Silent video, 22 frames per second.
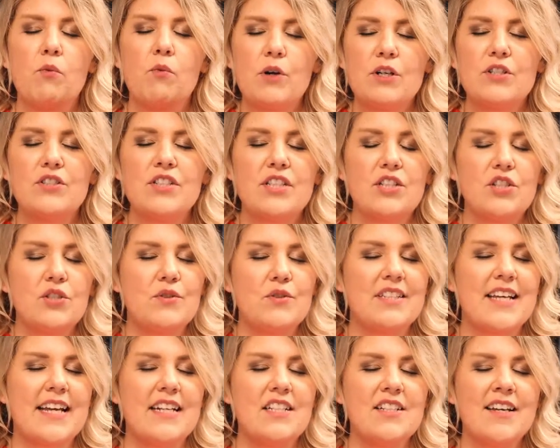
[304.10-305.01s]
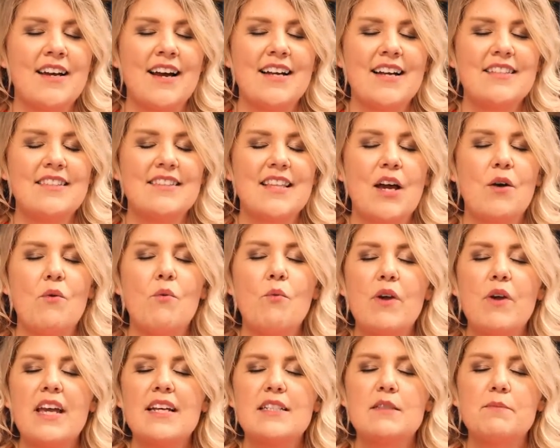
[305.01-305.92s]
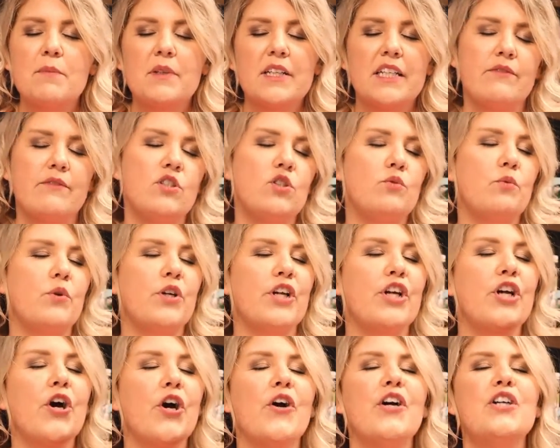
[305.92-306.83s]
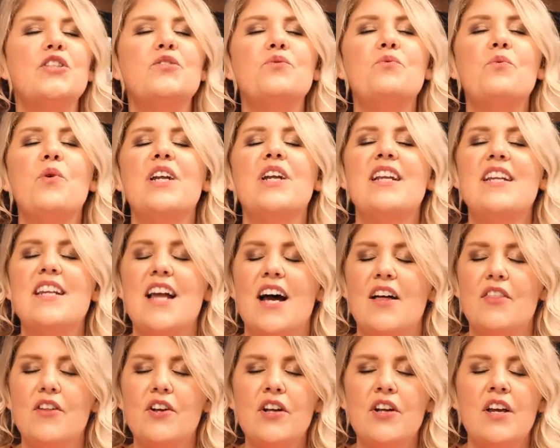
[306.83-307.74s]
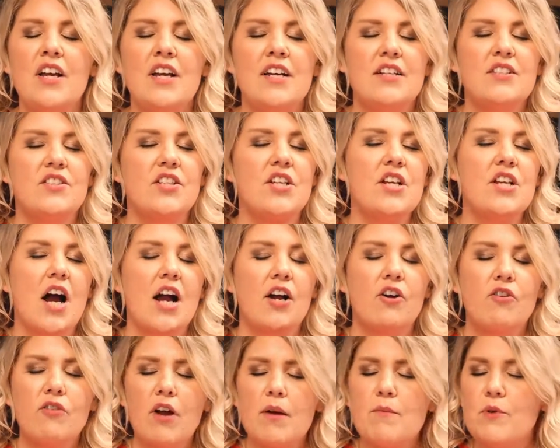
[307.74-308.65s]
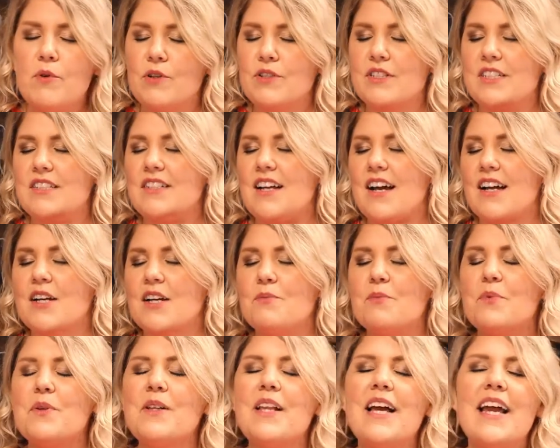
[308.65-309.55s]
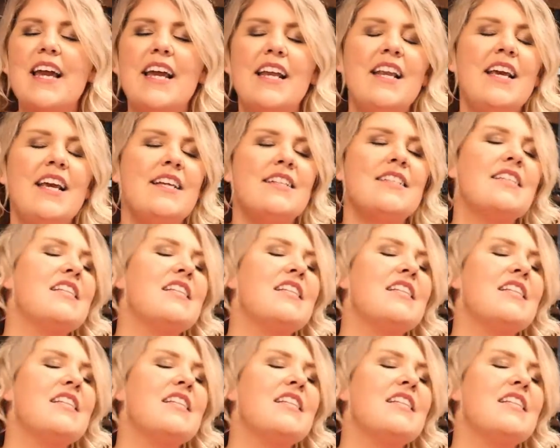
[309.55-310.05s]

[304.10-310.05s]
the words that you say to us, that we as believers would encourage one another to not grumble, to not complain,